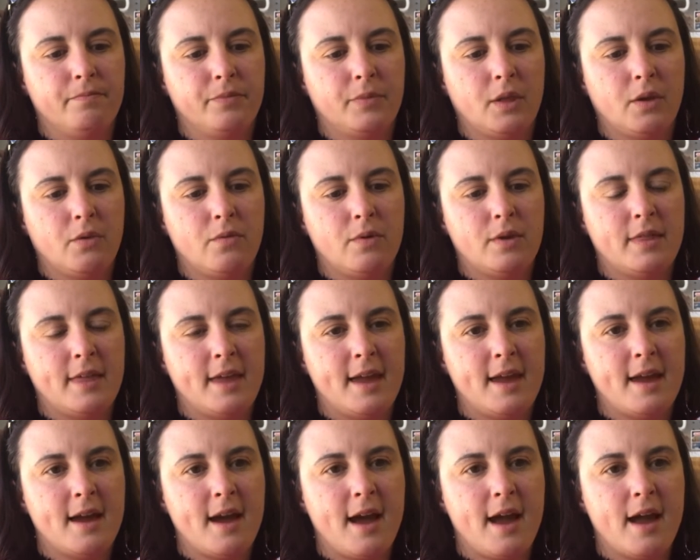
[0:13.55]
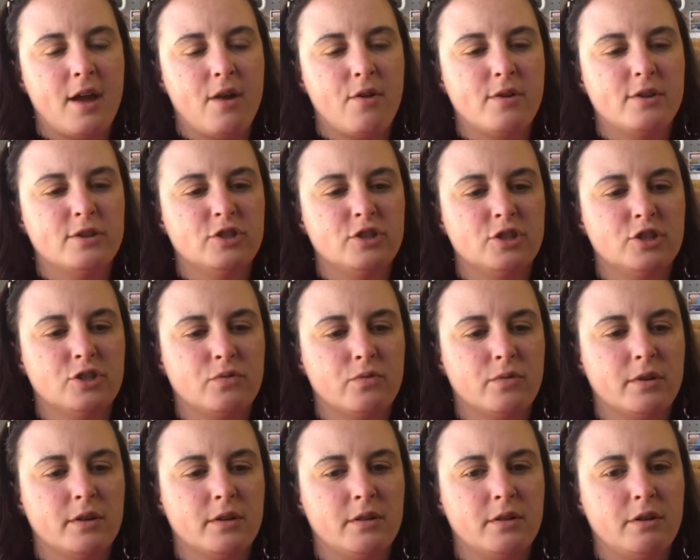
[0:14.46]
with ink. I always just
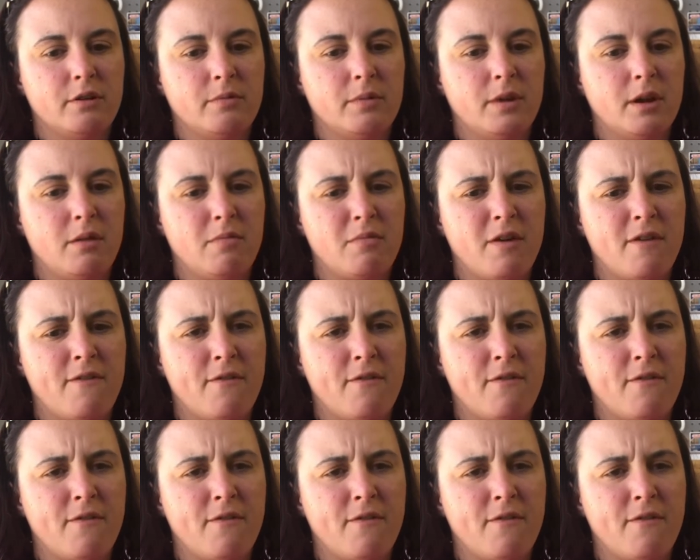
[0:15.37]
squirt a little bit on my